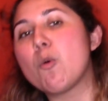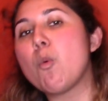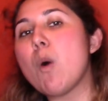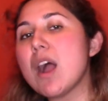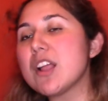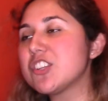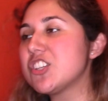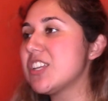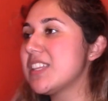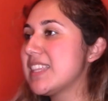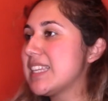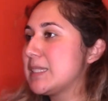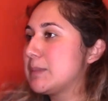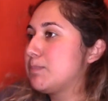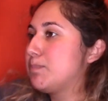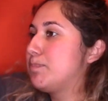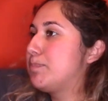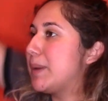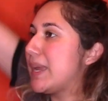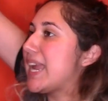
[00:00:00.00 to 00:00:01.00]
watching this
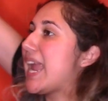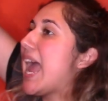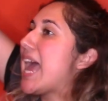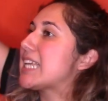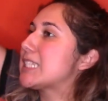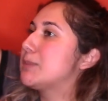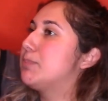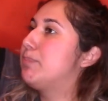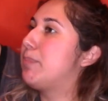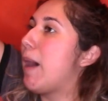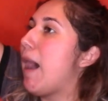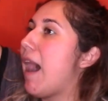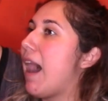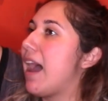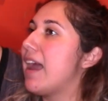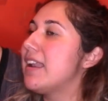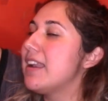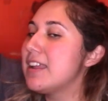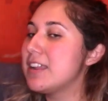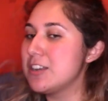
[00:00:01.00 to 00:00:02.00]
big ass
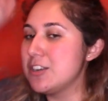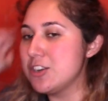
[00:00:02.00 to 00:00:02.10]
pot,